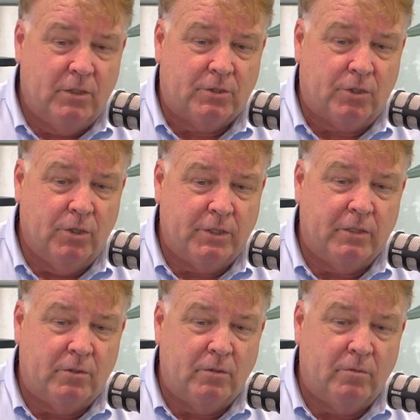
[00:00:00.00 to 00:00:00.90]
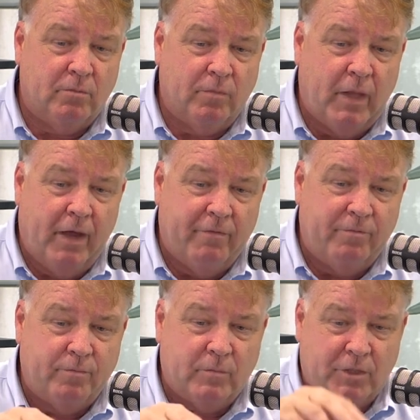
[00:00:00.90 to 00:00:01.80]
It's good to
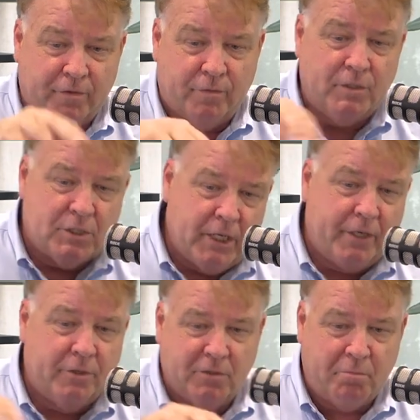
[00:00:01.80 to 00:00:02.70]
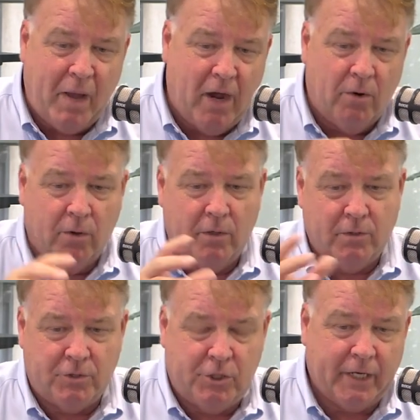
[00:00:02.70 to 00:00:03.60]
have different centers of power
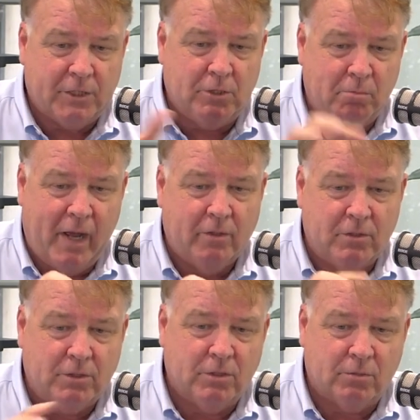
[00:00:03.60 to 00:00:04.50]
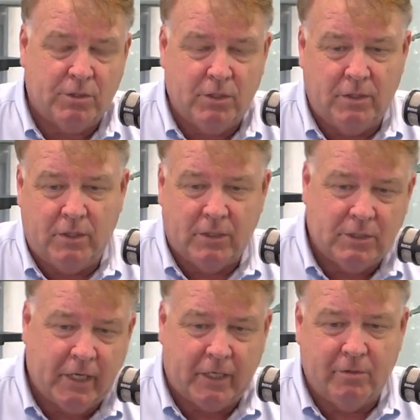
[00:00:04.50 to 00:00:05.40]
and checks and balances within the
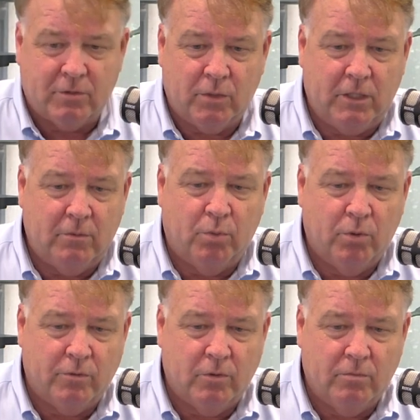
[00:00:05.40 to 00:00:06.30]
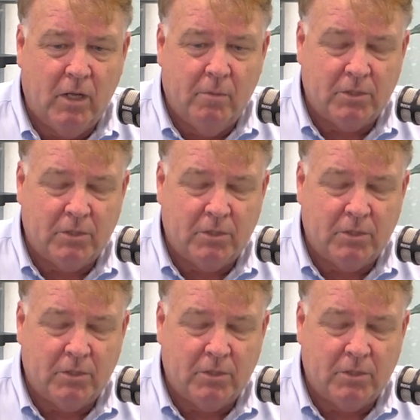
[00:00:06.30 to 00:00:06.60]
executive suite and boardroom.